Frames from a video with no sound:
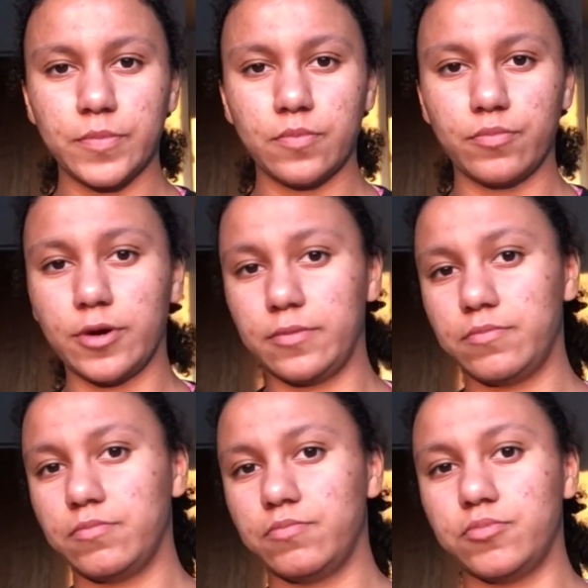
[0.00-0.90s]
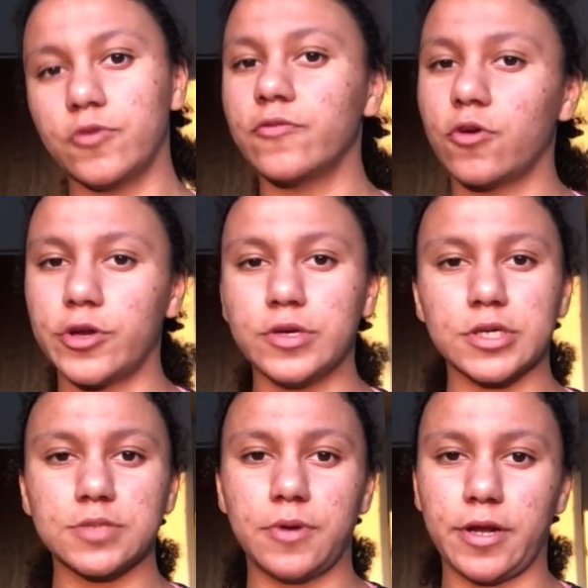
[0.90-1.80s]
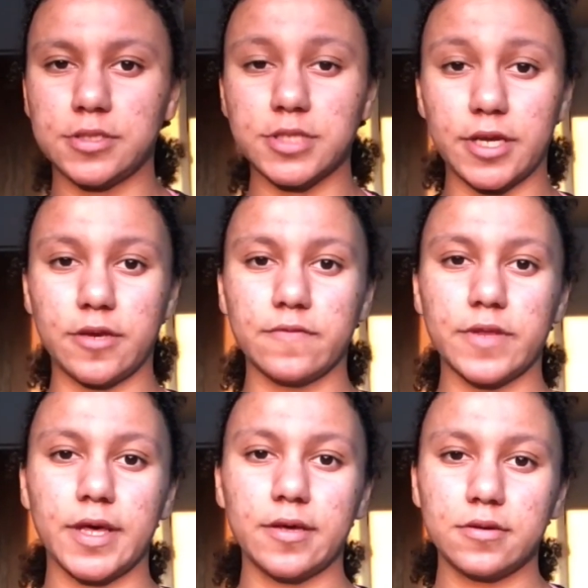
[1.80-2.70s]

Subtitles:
But before you experience any of that,